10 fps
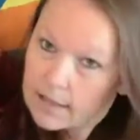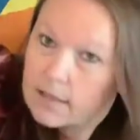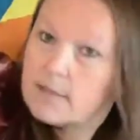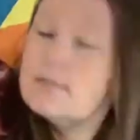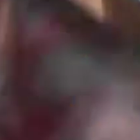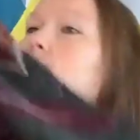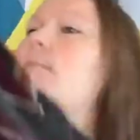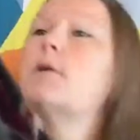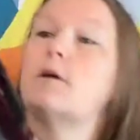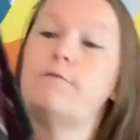is,
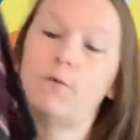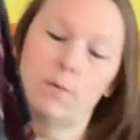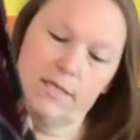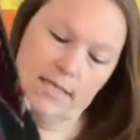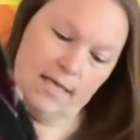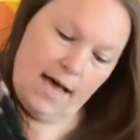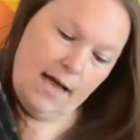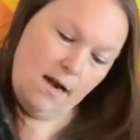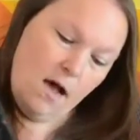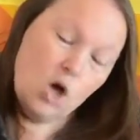I'm looking forward to
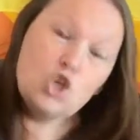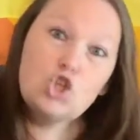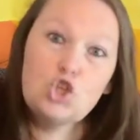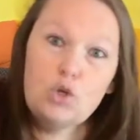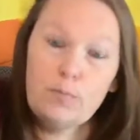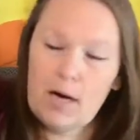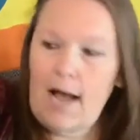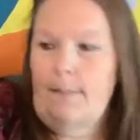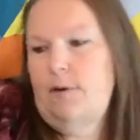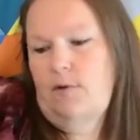that. Super
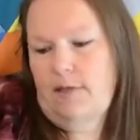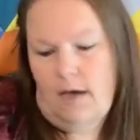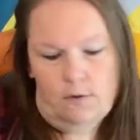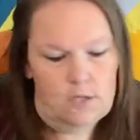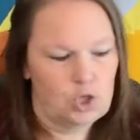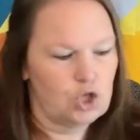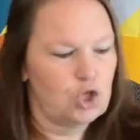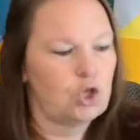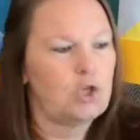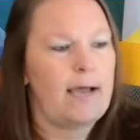happy with how this
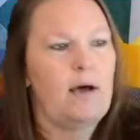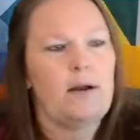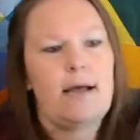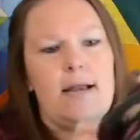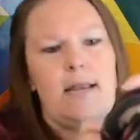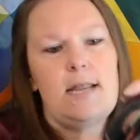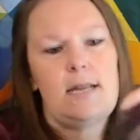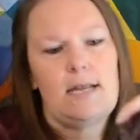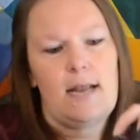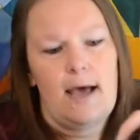turned out. I
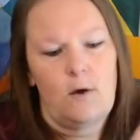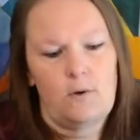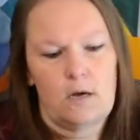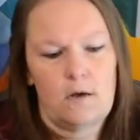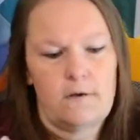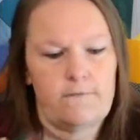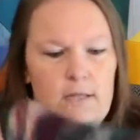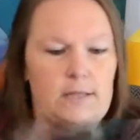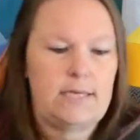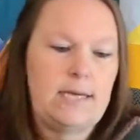knit it out of
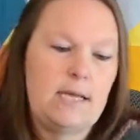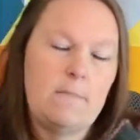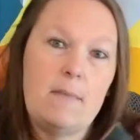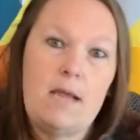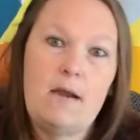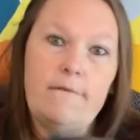Leading Min